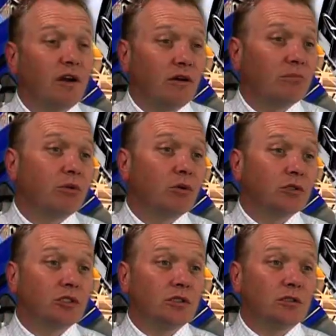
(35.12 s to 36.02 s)
very
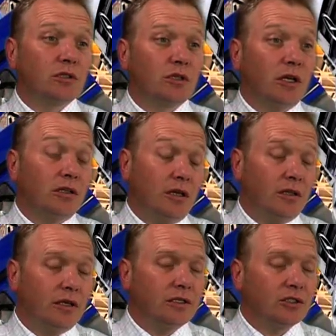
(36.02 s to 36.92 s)
important
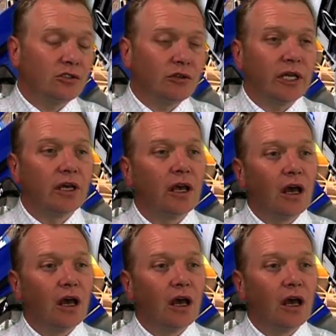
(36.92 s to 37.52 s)
in the industry.